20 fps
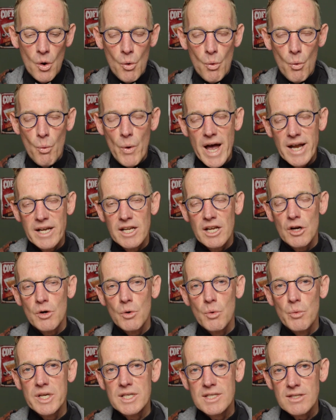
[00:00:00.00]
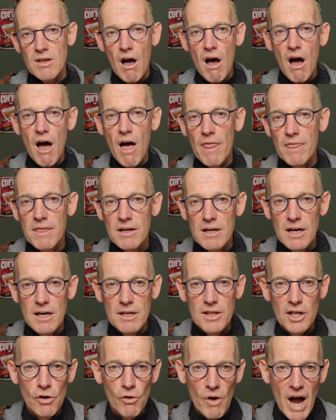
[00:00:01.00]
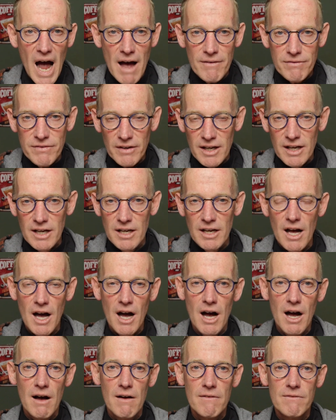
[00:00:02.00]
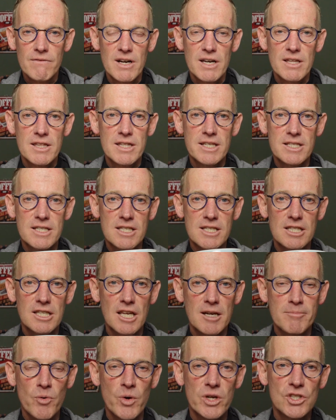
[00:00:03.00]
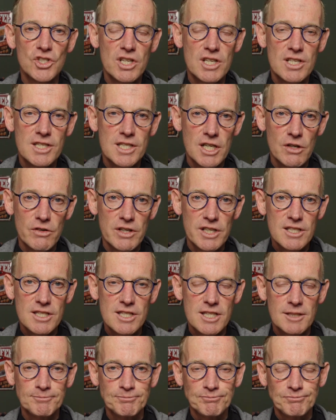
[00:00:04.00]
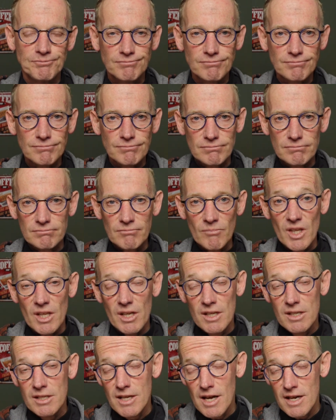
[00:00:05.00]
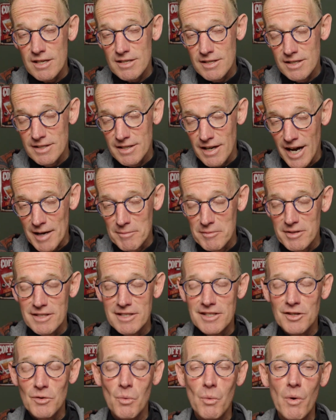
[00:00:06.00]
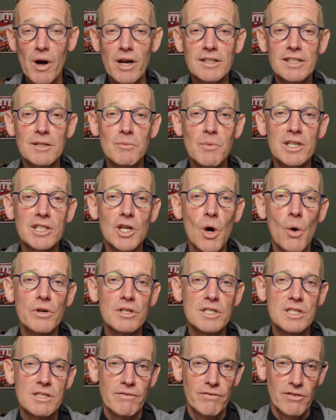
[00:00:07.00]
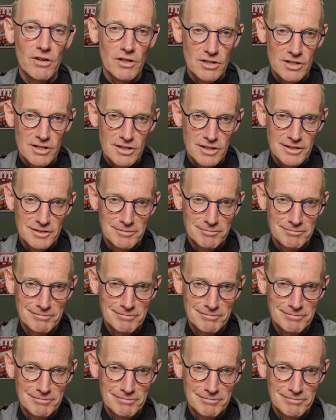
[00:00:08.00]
When we saw the graphic of this preaching series, Dust to Diamonds, what did we notice first?